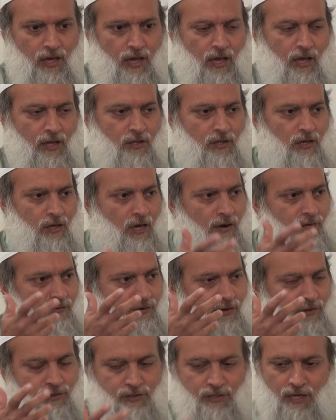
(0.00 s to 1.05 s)
and the
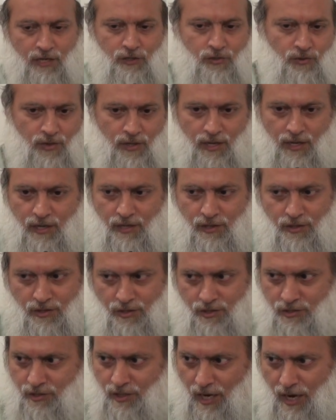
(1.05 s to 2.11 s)
governor's not doing anything
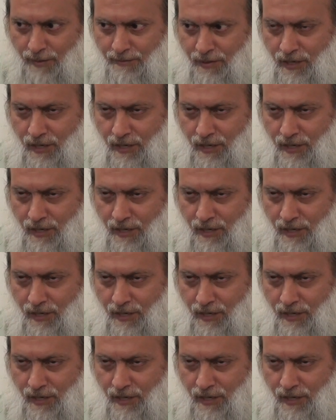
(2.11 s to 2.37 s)
to stop